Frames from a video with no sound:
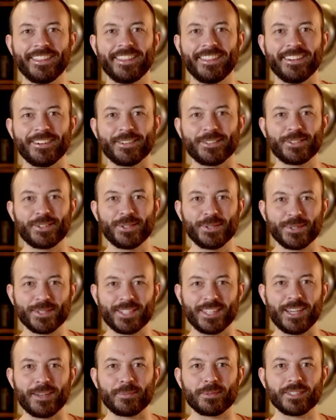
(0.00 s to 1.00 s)
There's two
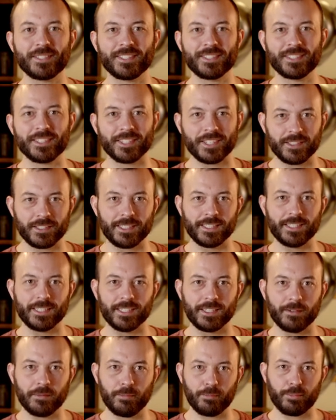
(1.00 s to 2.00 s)
steps to
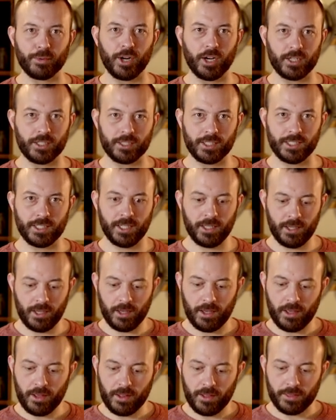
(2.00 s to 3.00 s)
cleaning broccoli.
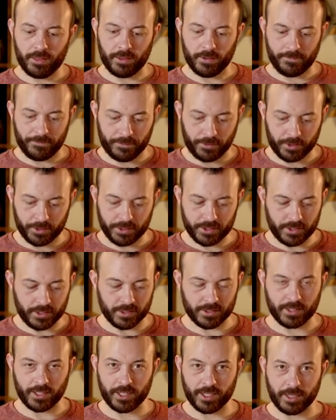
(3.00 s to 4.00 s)
The first
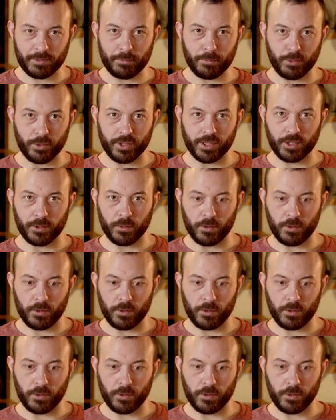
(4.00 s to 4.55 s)
is getting boiling